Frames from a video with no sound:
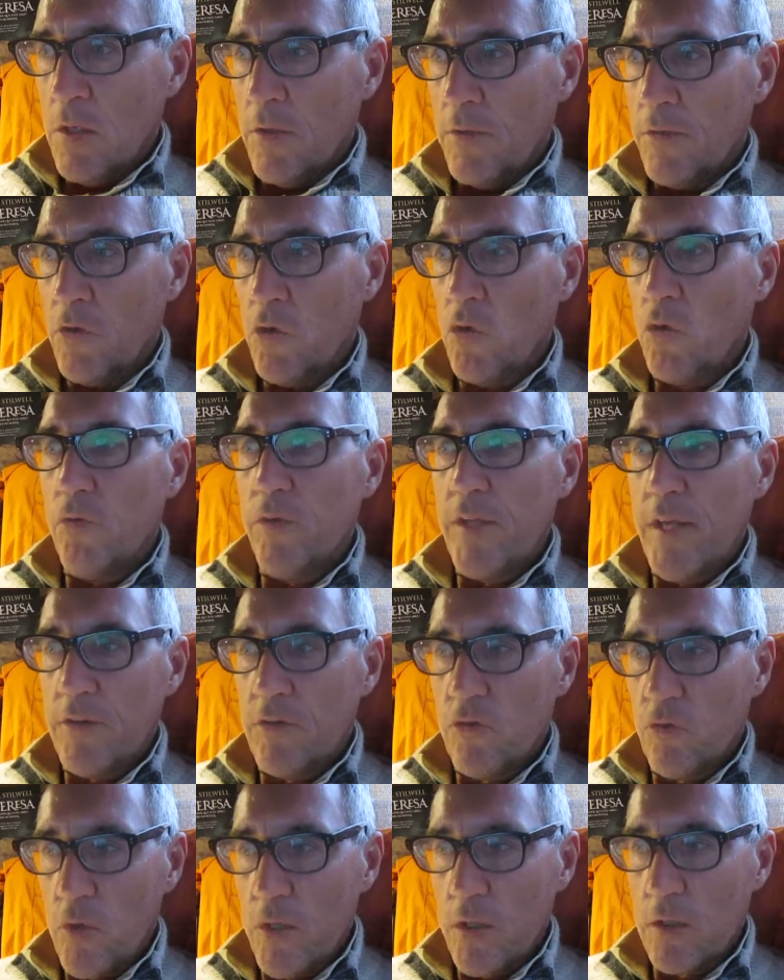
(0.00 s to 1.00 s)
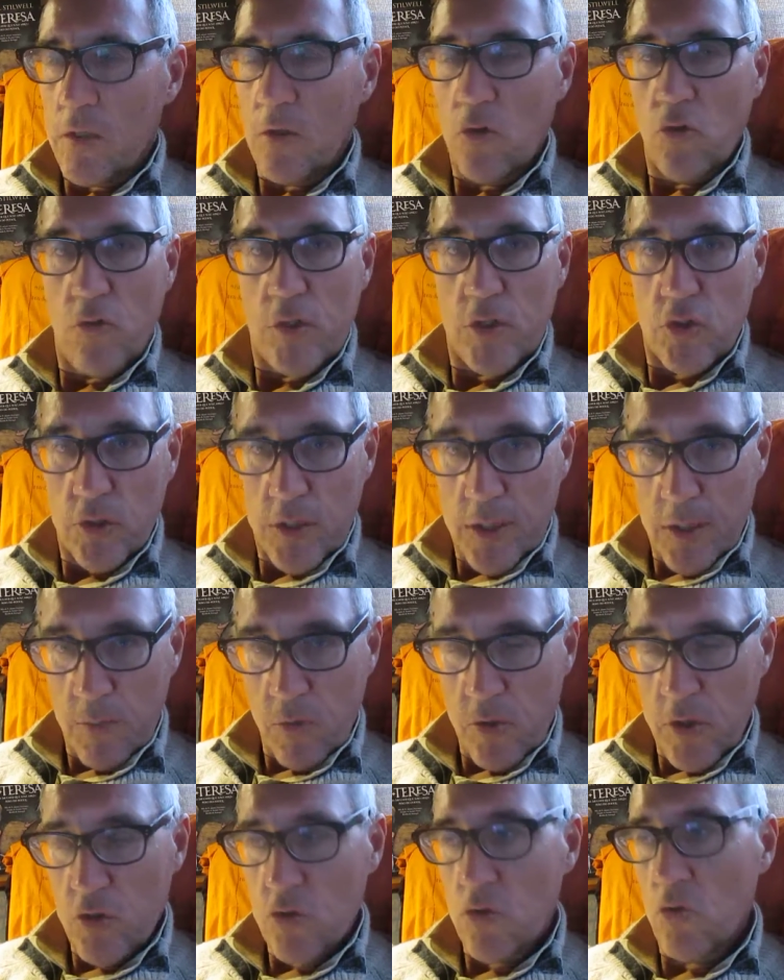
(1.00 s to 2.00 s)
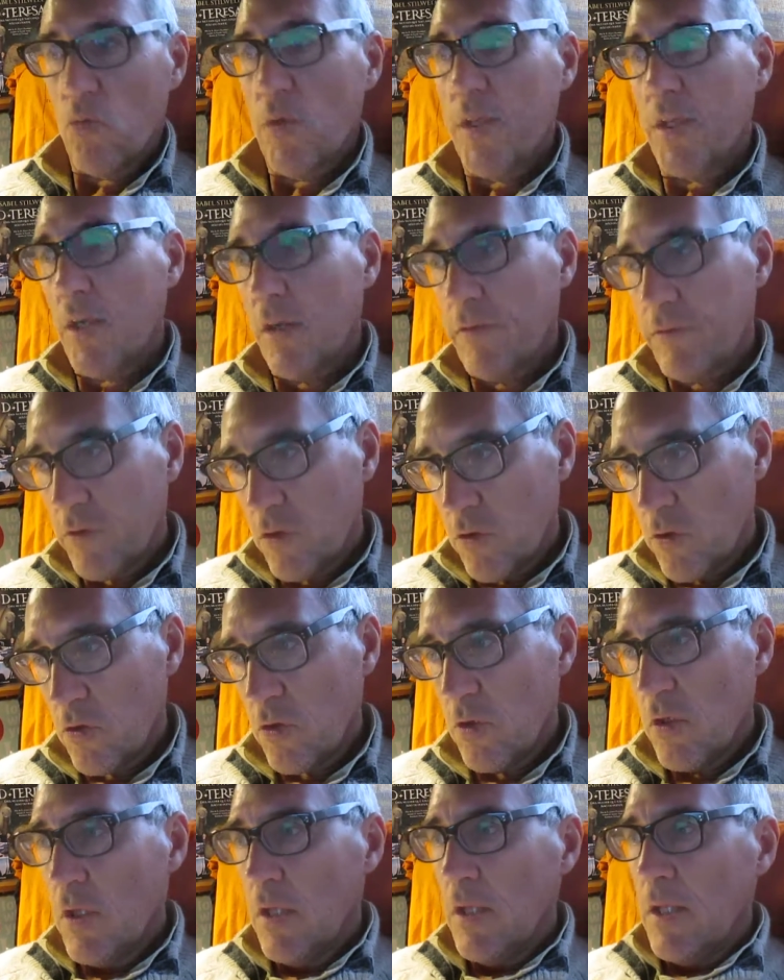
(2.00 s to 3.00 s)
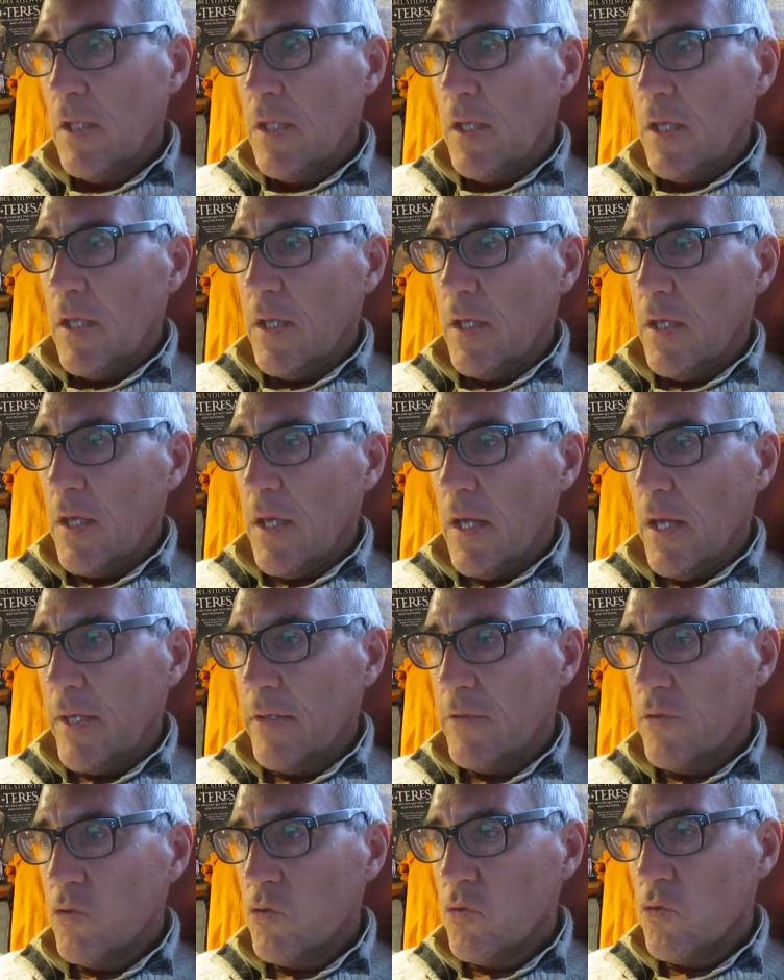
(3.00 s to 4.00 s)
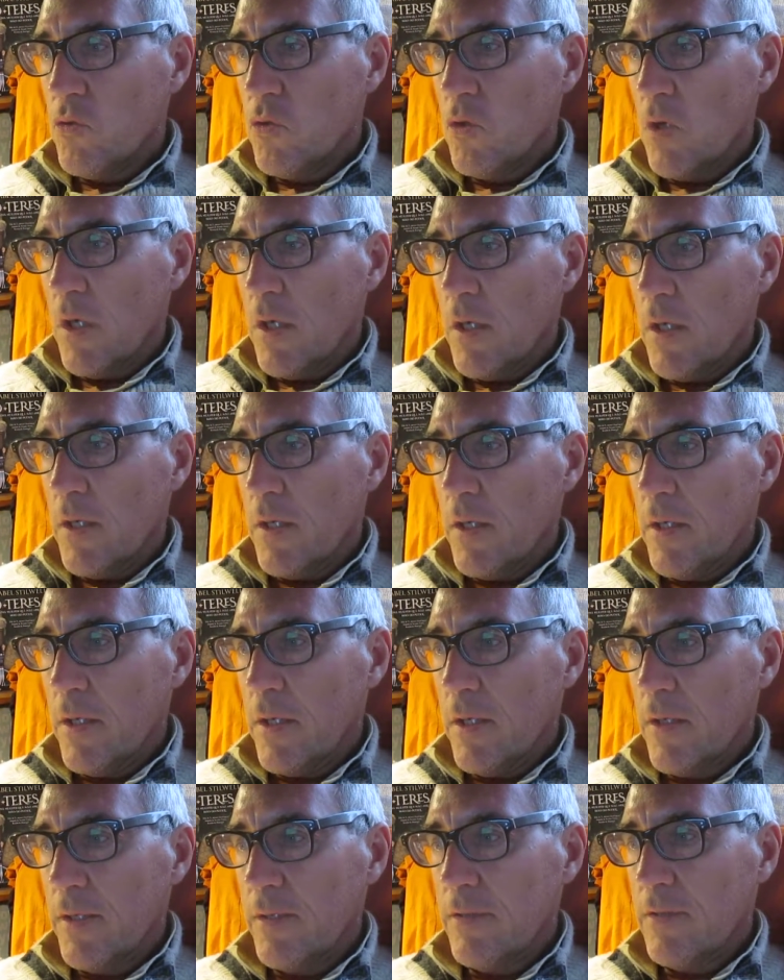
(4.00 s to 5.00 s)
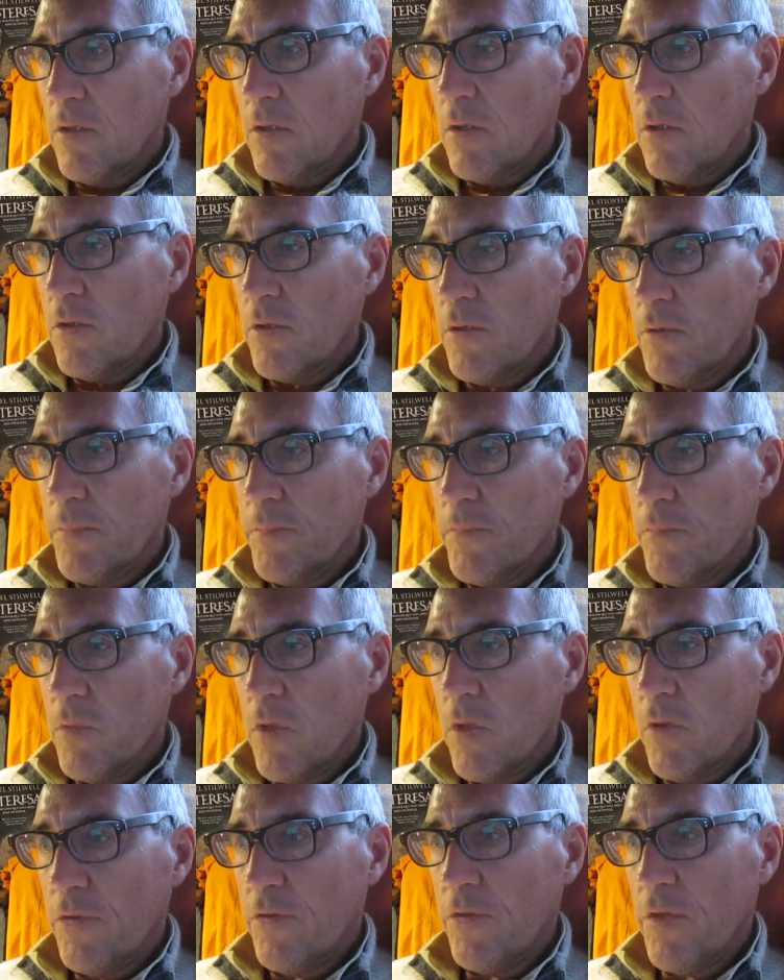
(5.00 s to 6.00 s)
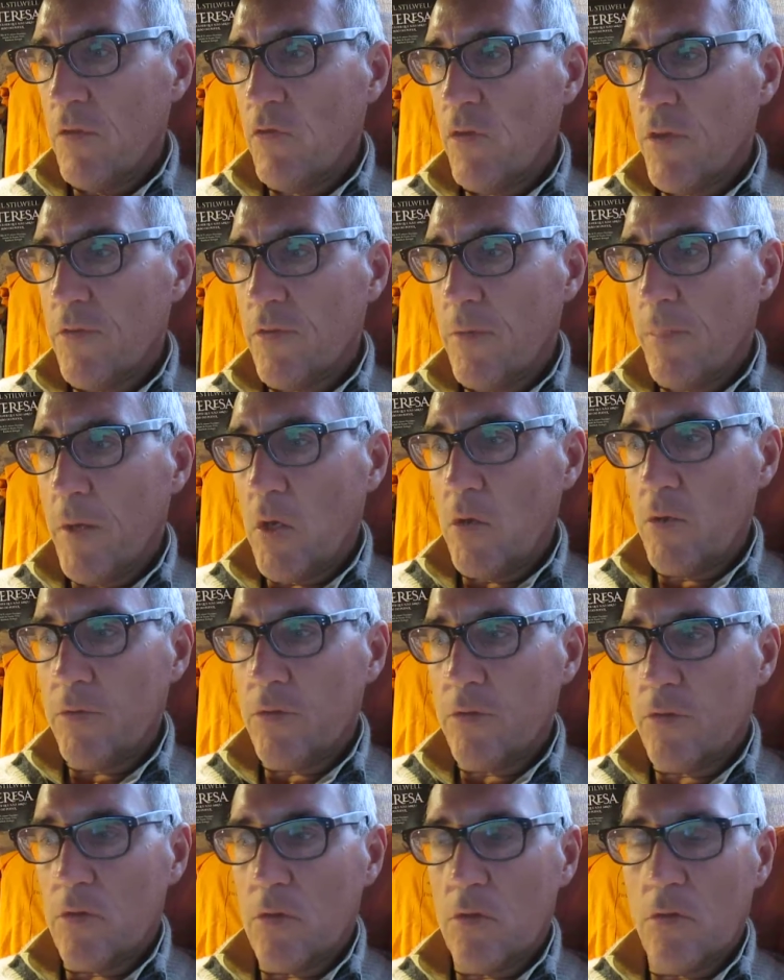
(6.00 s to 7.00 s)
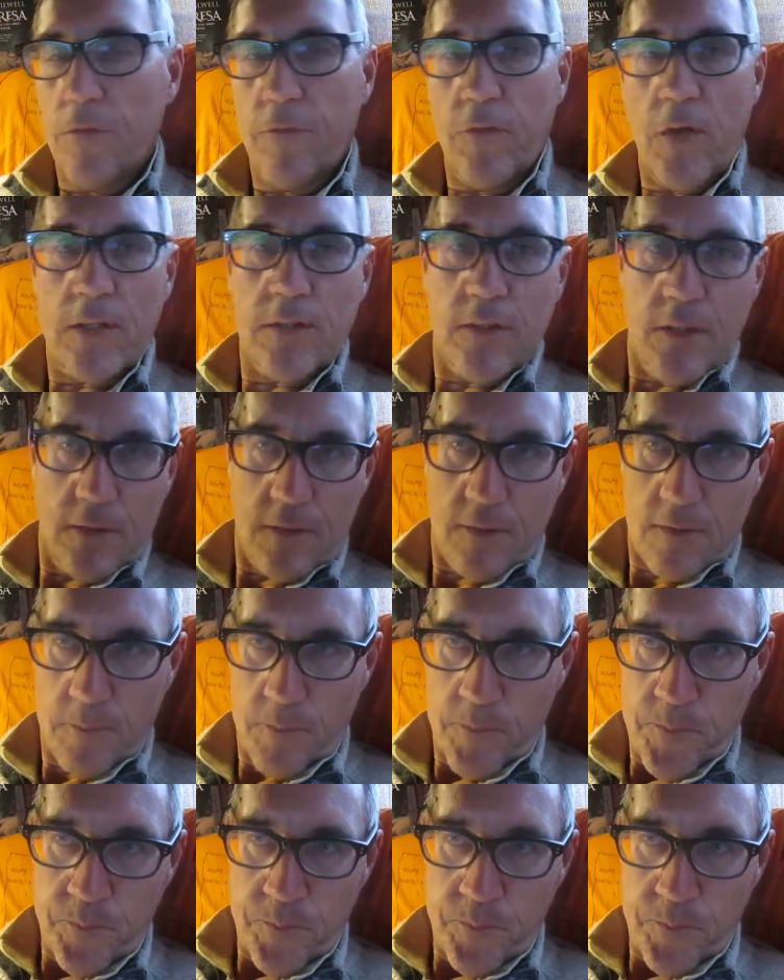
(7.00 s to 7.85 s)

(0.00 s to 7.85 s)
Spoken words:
So next week, Louis de Camões. The week after, I'll do a little a series about the fact that